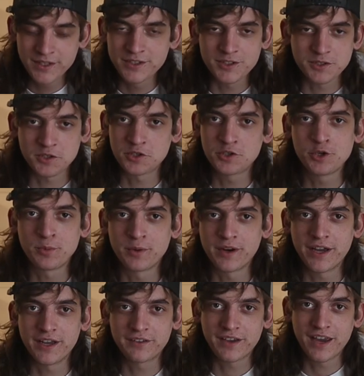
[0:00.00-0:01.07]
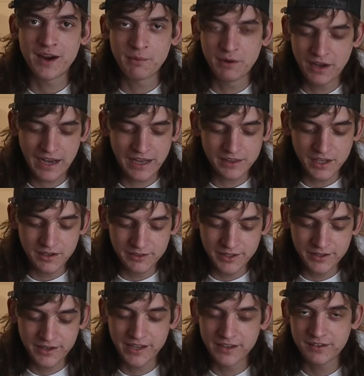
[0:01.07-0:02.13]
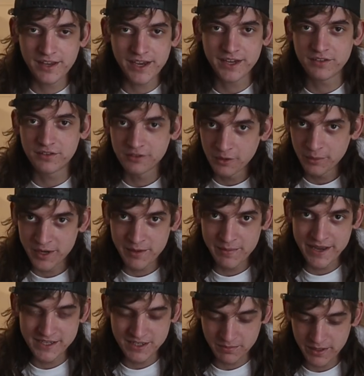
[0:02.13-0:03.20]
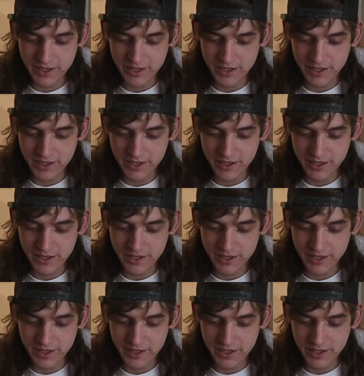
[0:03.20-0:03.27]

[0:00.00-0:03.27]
Just a super nice camera. I love it. It's taken so many amazing